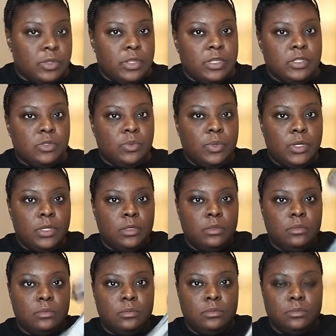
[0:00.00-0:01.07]
this
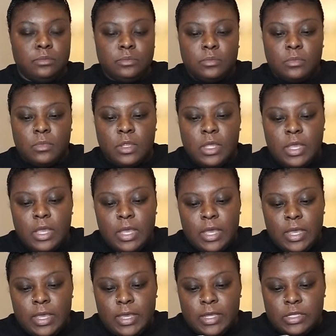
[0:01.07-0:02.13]
one
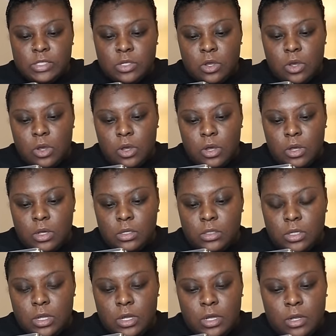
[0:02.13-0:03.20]
is
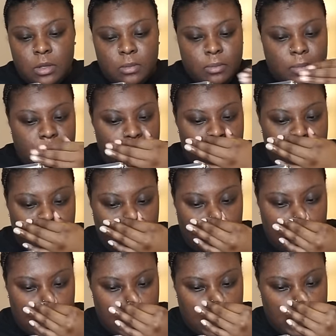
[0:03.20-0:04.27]
called
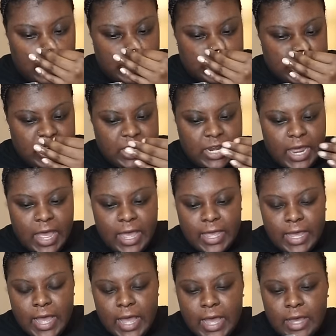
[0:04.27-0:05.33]
Shein
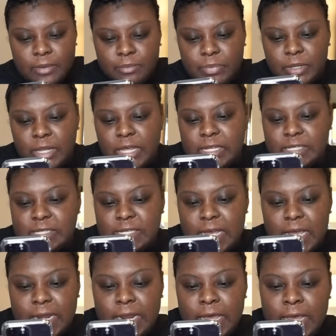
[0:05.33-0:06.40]
Icon Plus
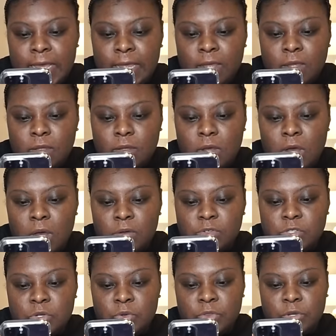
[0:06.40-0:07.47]
Tie-Dye All
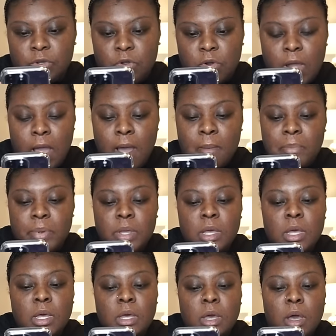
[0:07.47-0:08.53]
Shoulder Crop
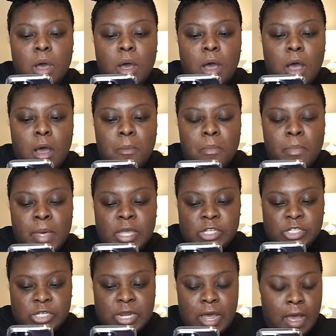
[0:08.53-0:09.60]

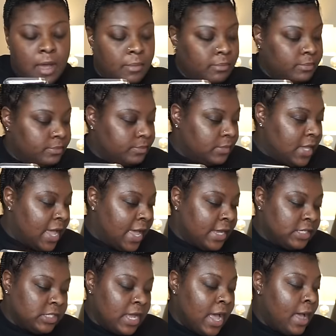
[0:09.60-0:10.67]
Mesh Top.
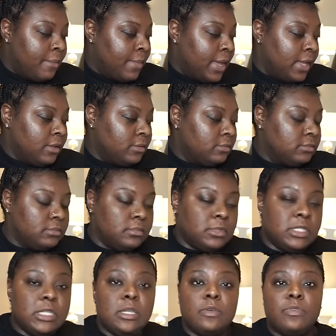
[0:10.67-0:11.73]
I might
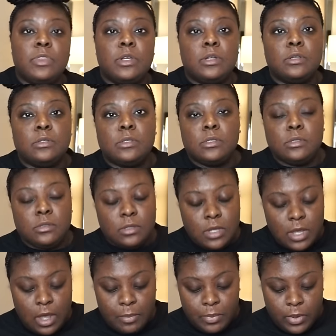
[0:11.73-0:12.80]
see if there's
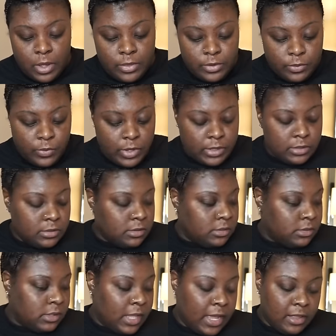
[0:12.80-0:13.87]
a couple other
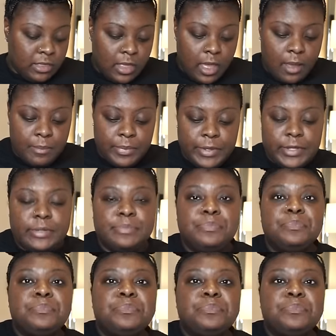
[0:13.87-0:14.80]
ones like that, but